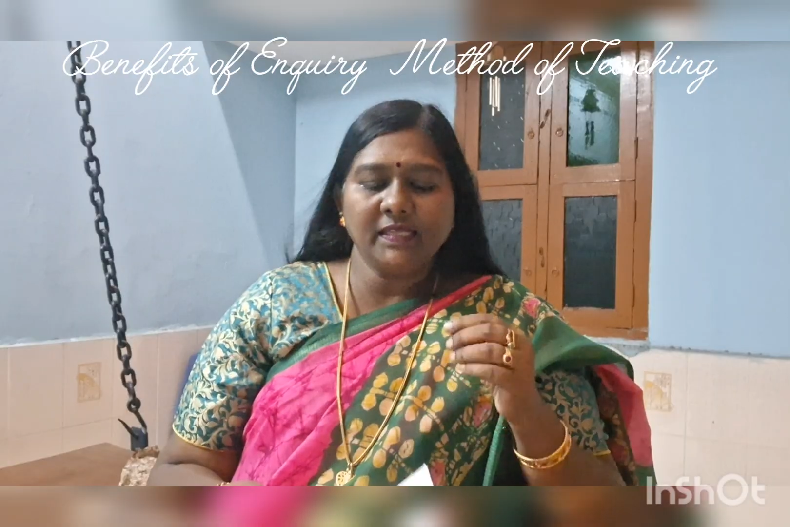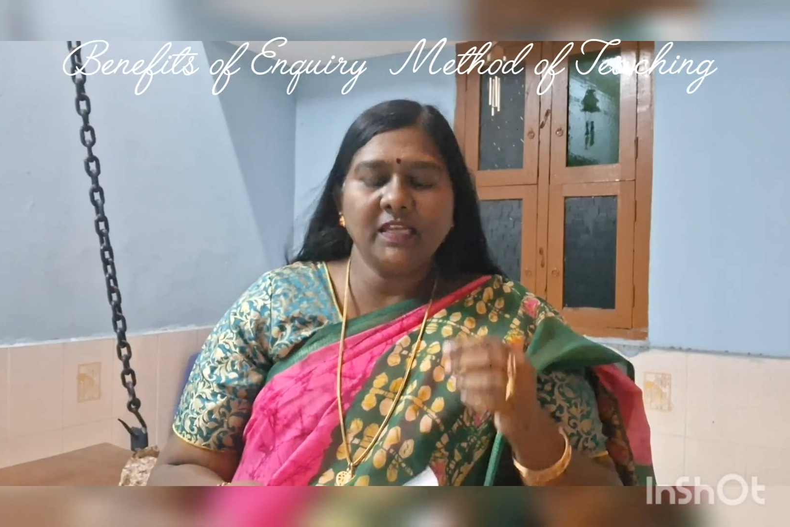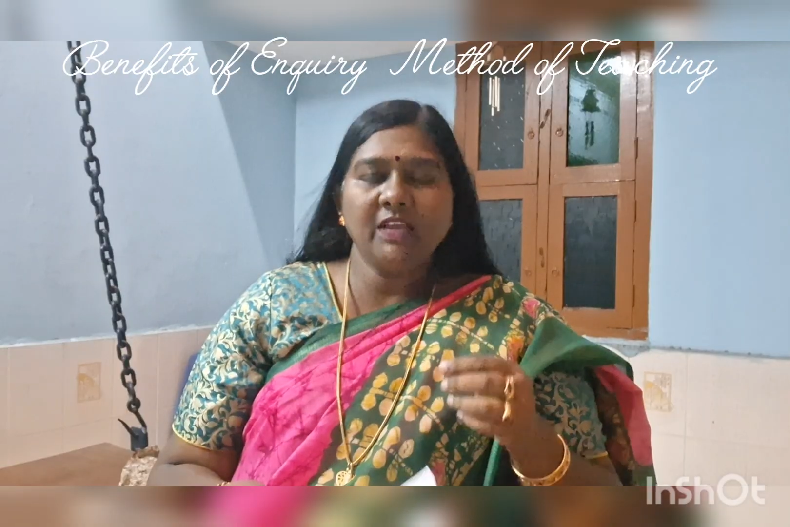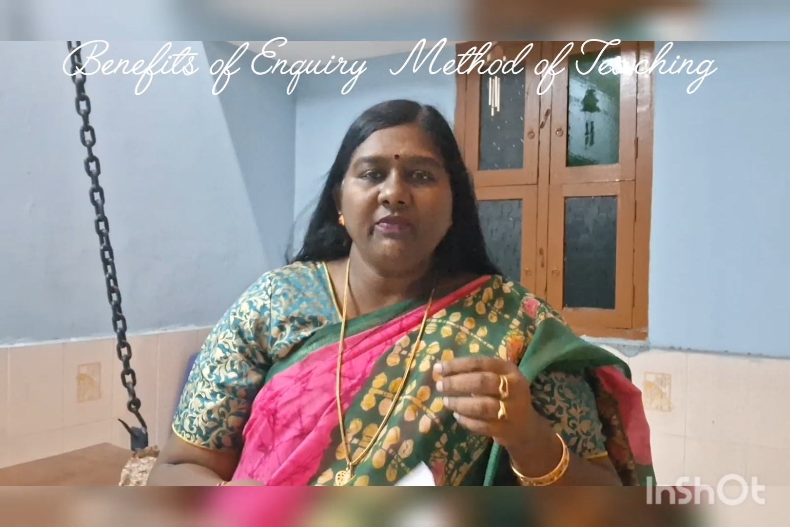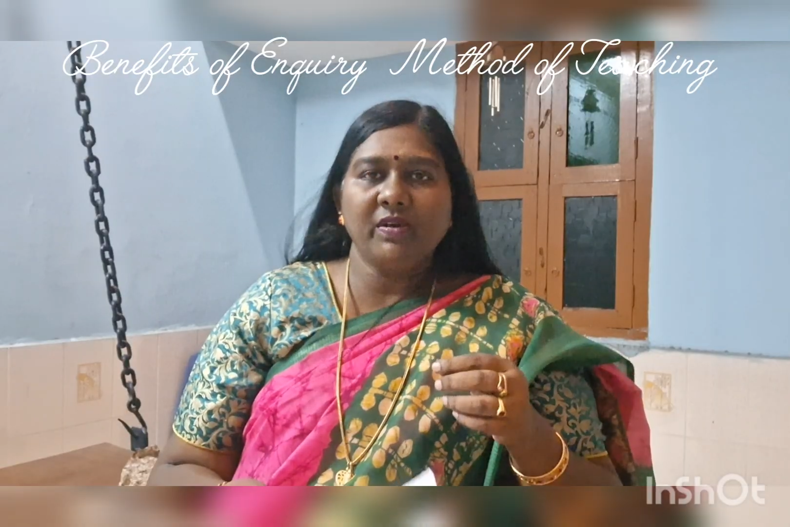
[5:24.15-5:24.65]

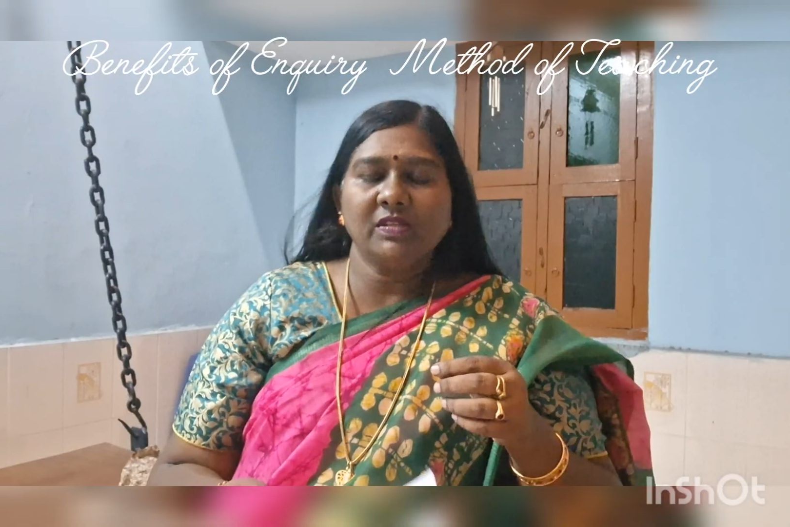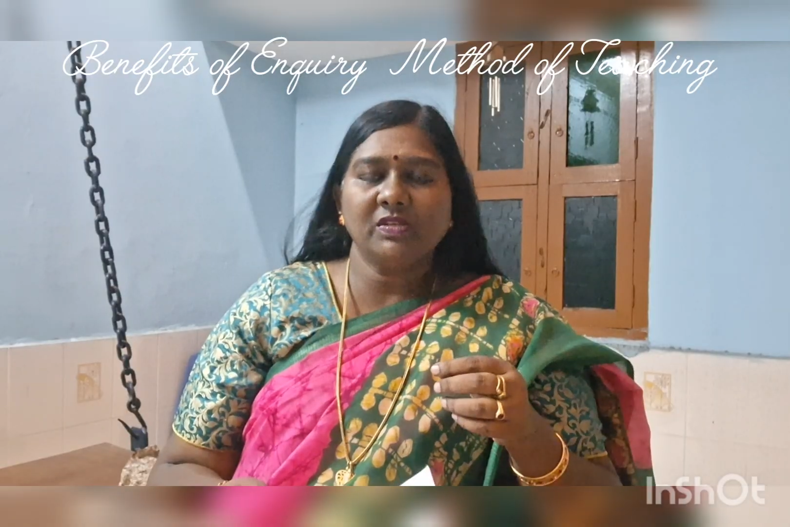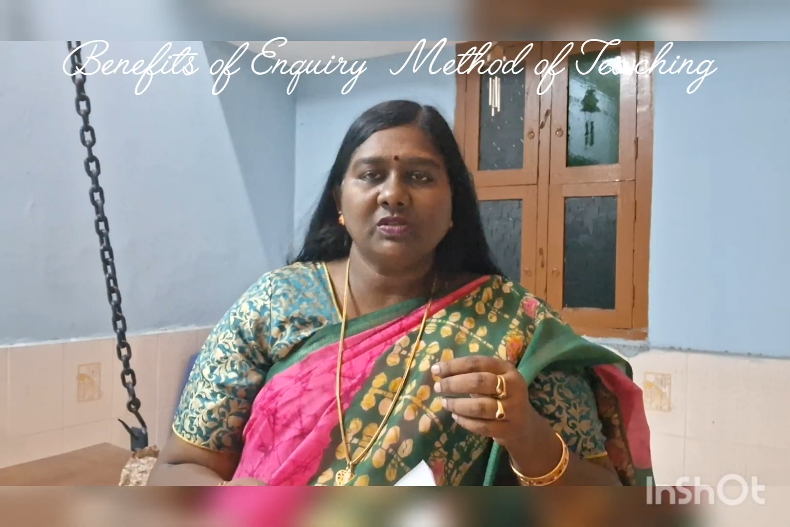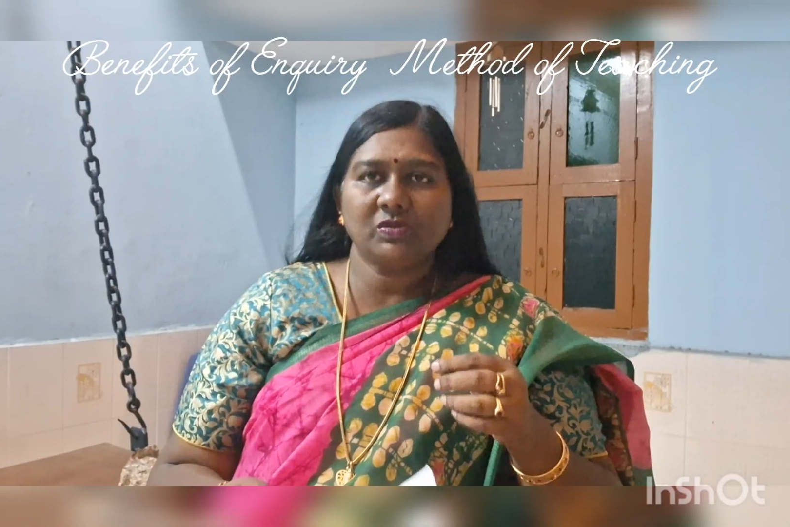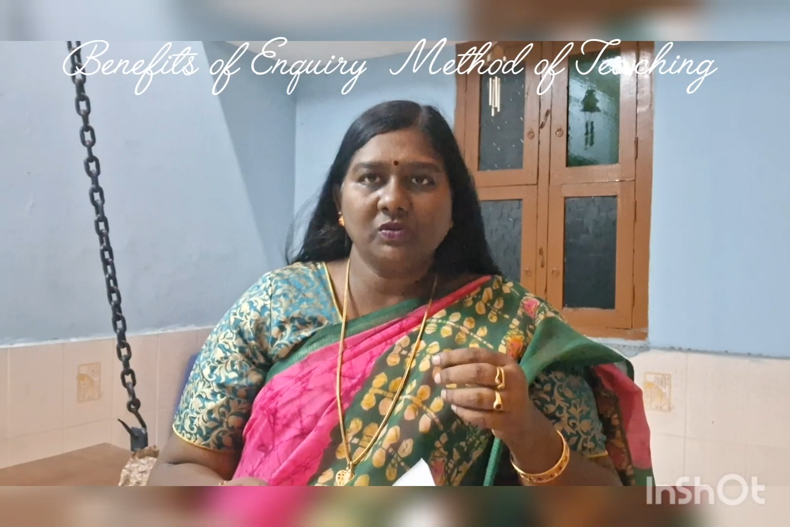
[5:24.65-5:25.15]
thinking for the
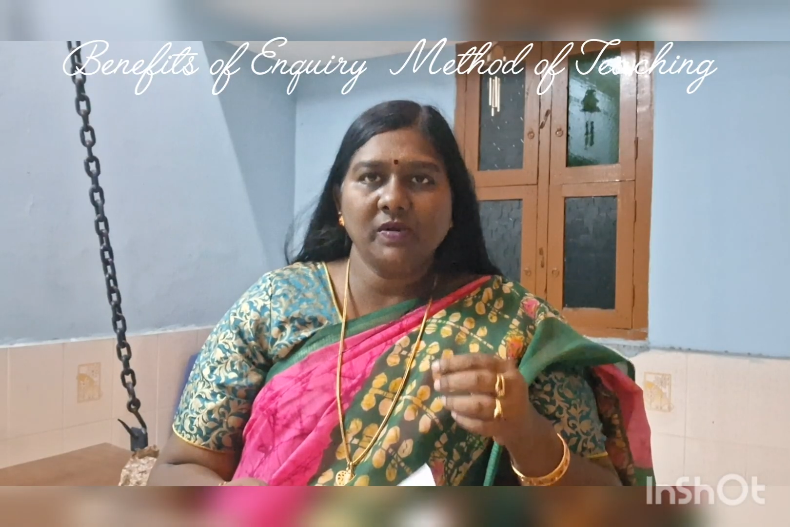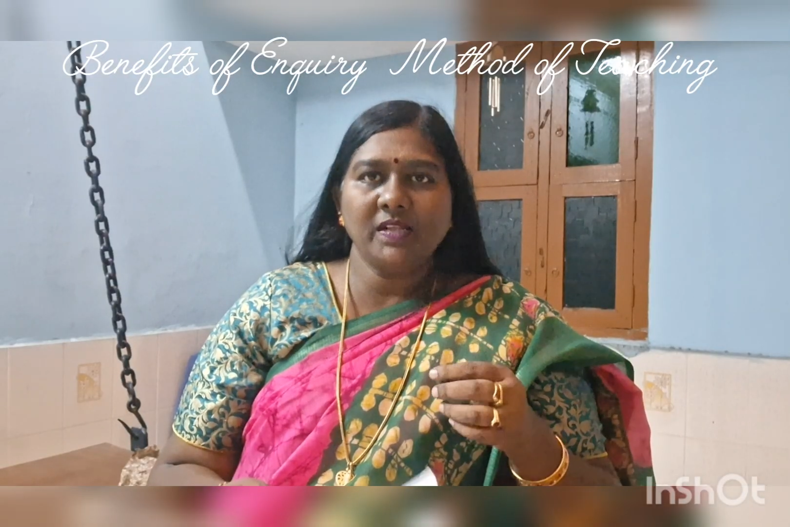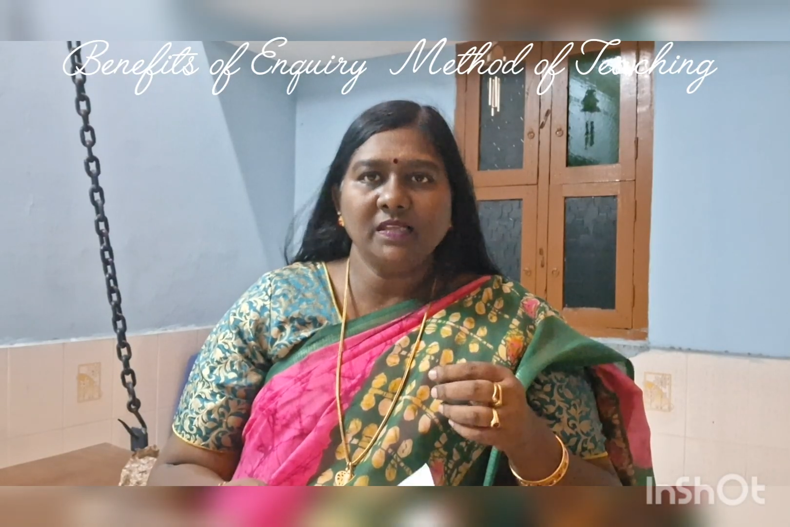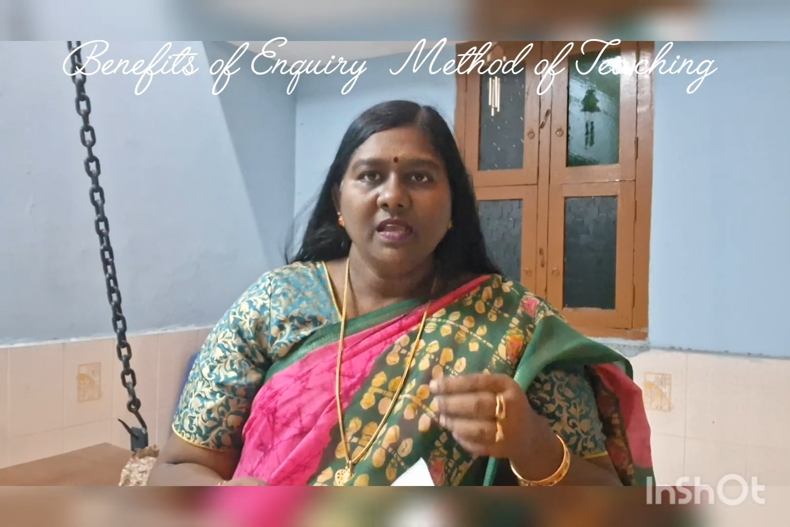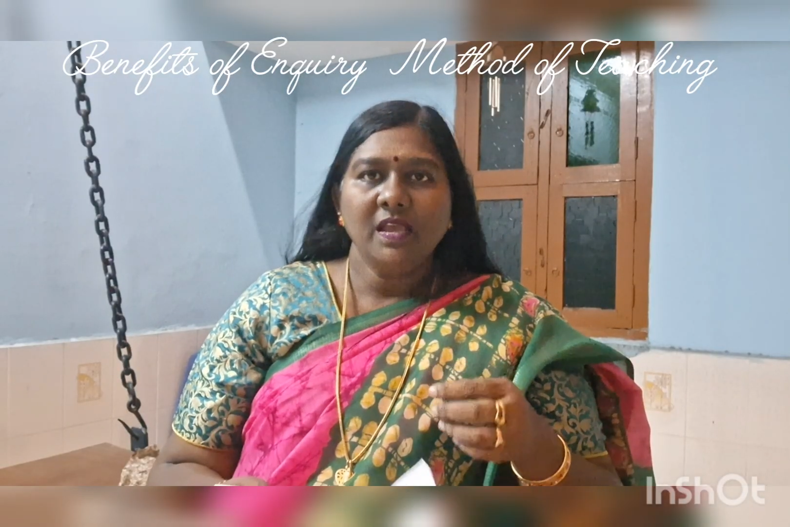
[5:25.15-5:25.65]
students,